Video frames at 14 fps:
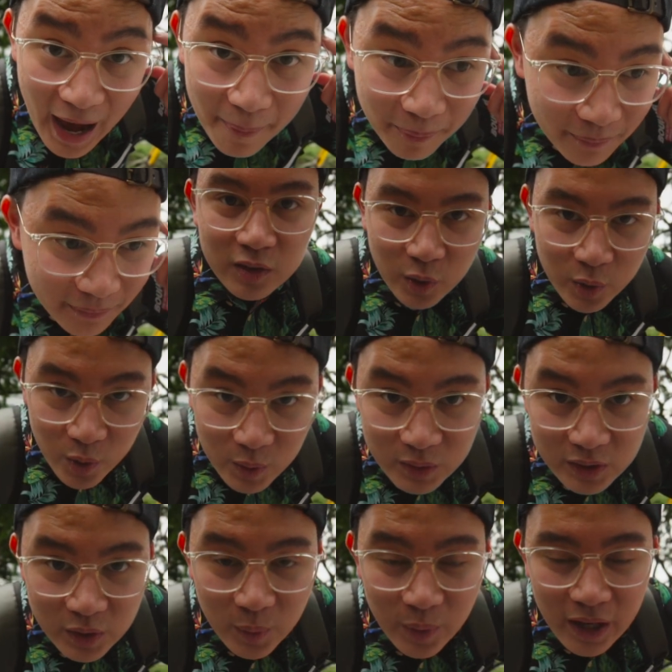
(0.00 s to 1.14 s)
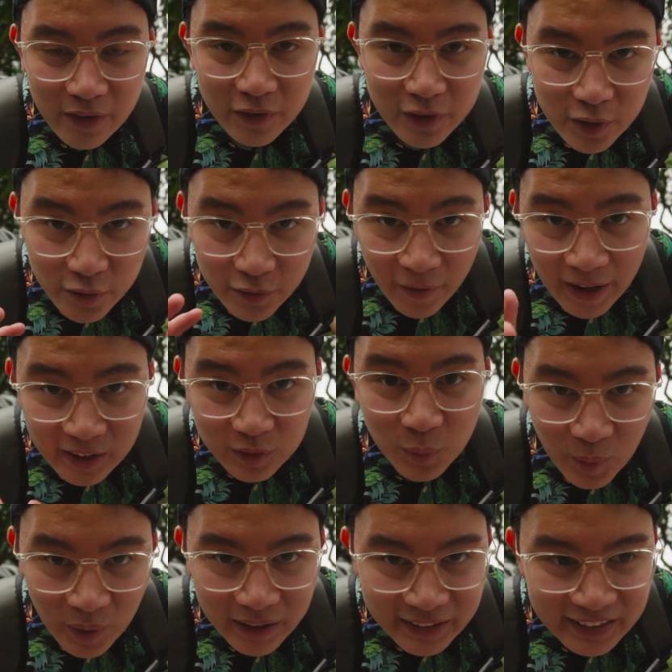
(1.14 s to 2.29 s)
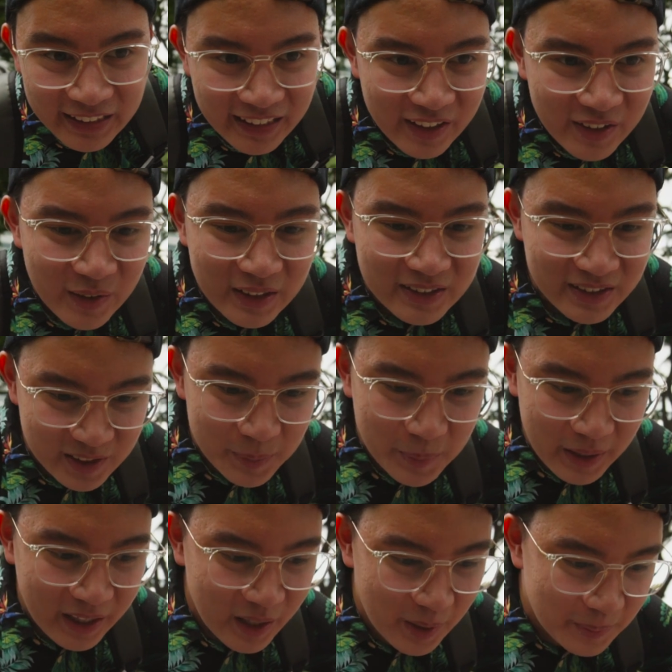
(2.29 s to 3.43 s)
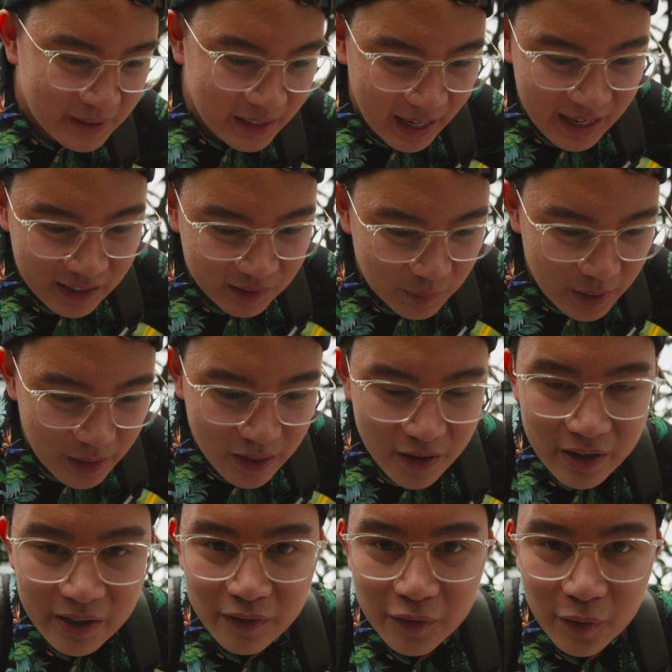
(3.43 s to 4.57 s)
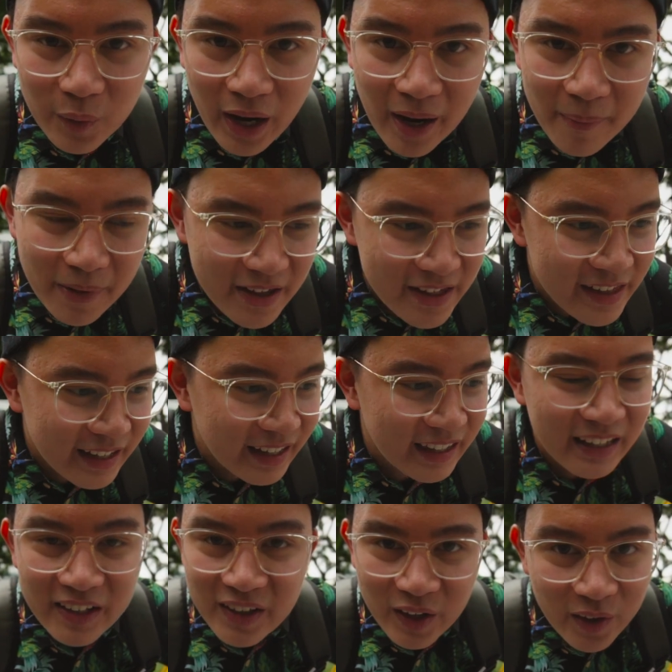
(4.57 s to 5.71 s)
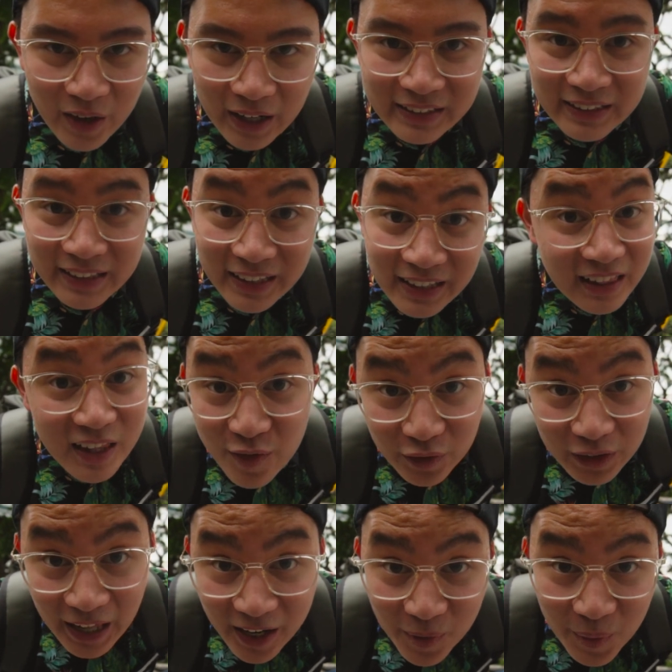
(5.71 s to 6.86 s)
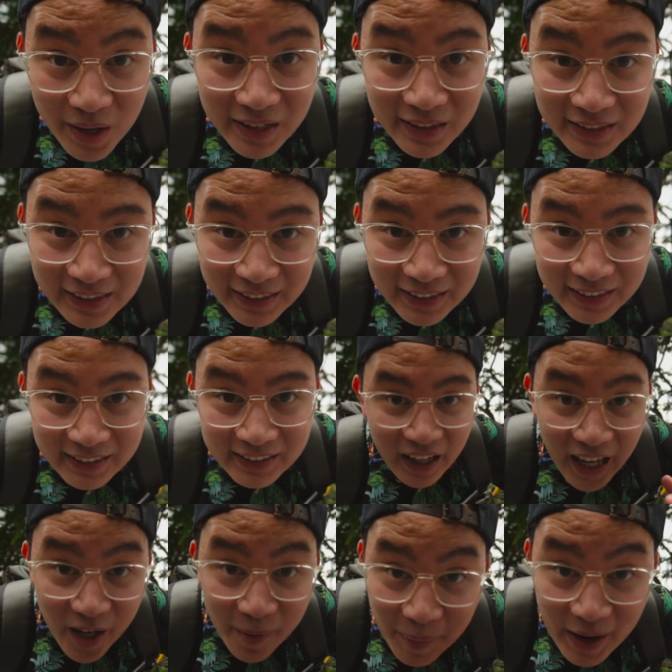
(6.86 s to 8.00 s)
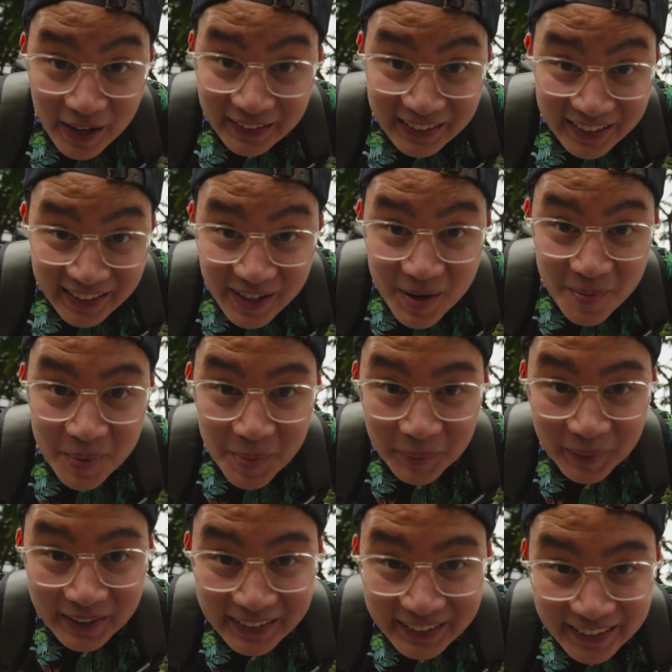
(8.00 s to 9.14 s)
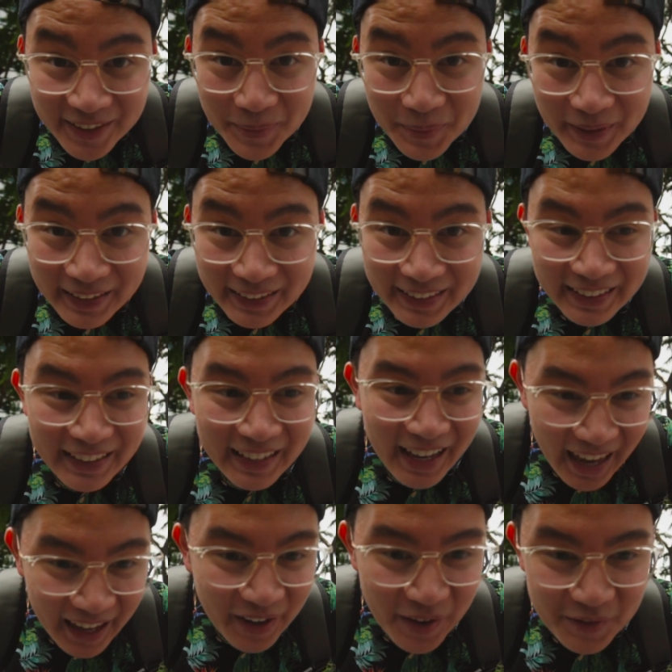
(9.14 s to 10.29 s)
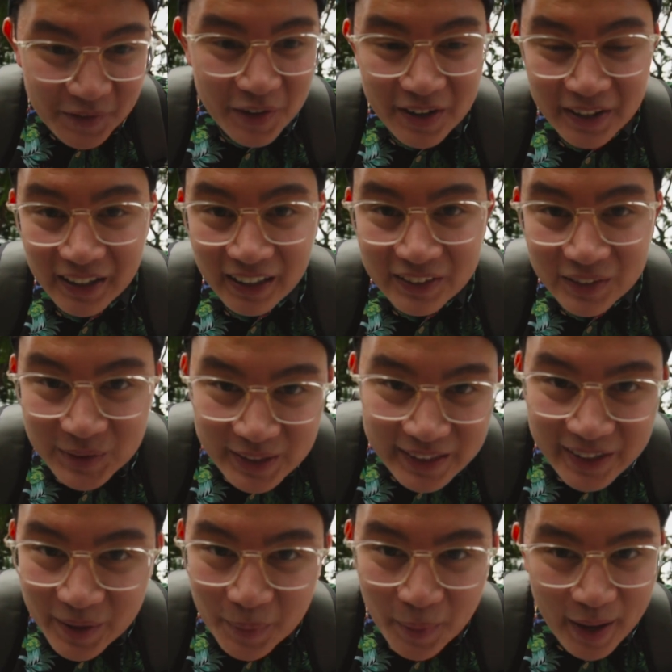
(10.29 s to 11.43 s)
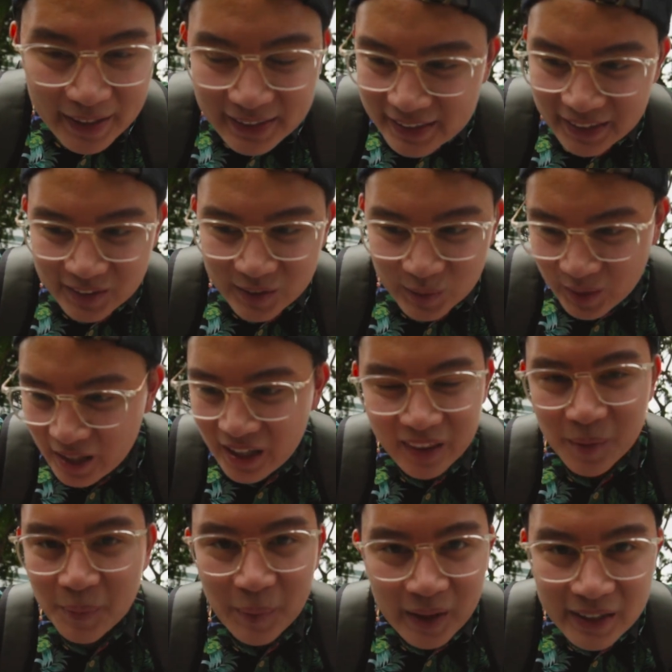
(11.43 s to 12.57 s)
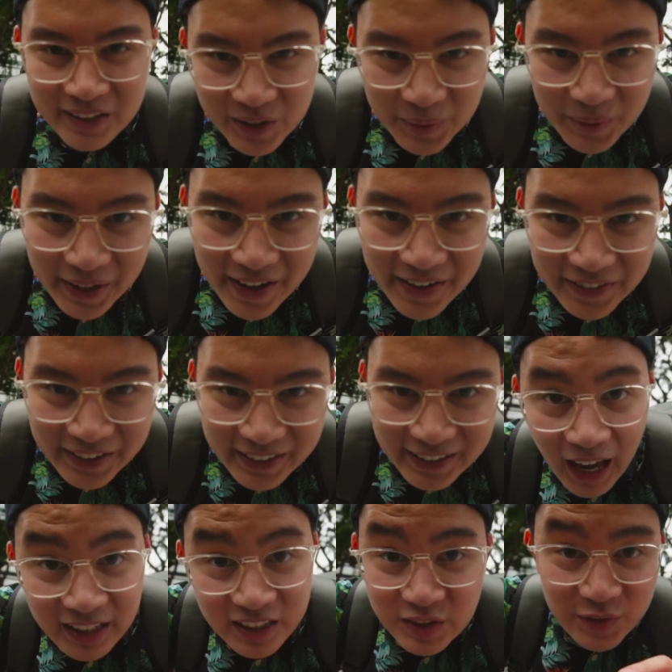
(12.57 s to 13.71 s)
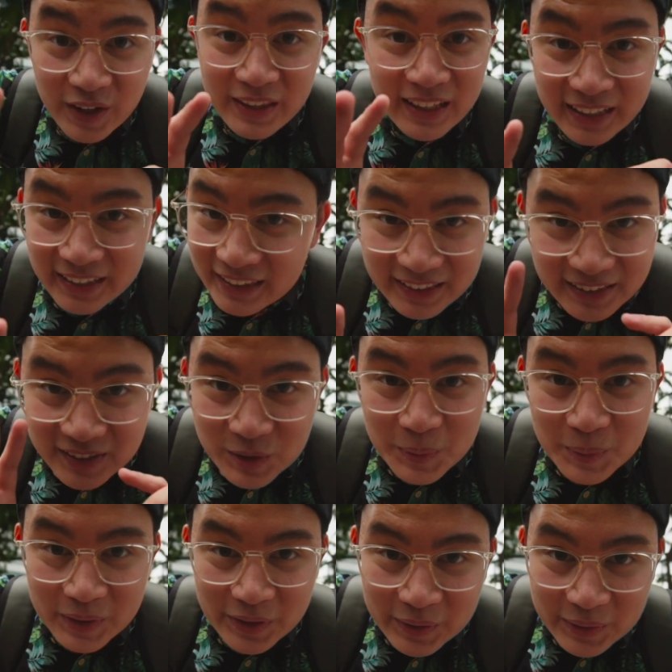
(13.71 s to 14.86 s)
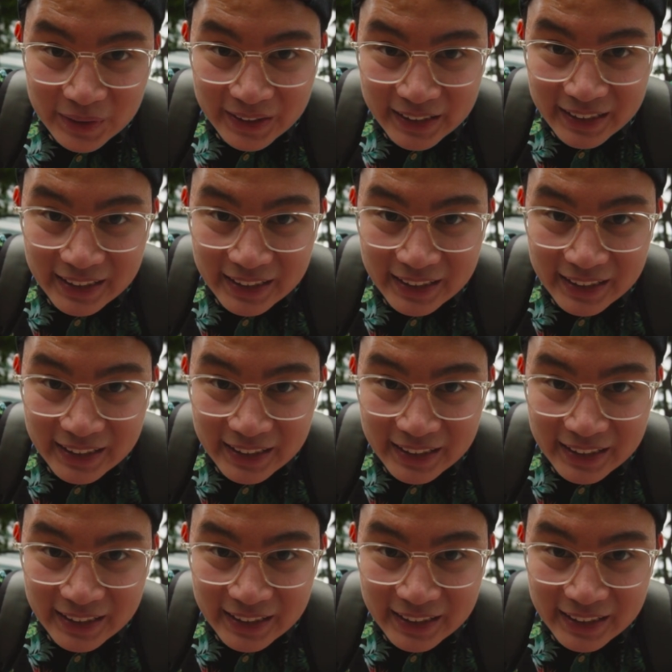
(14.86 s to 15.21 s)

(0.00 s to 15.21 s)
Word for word: app to use. So whenever you find one, you can just pick it up, scan it with your phone app, I think, and then you can ride it and then leave it anywhere in the city. And apparently, people are disciplined enough here not to steal the bikes, not to take the parts or whatever. I just find that super cool.